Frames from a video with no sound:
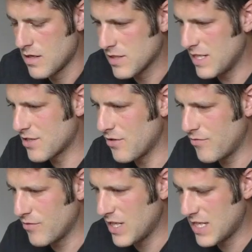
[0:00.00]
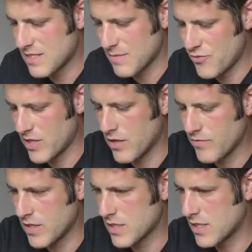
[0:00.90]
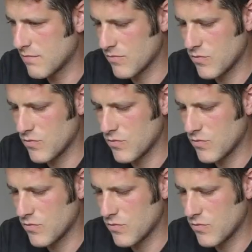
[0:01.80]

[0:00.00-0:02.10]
So let's go through these. They're pretty obvious.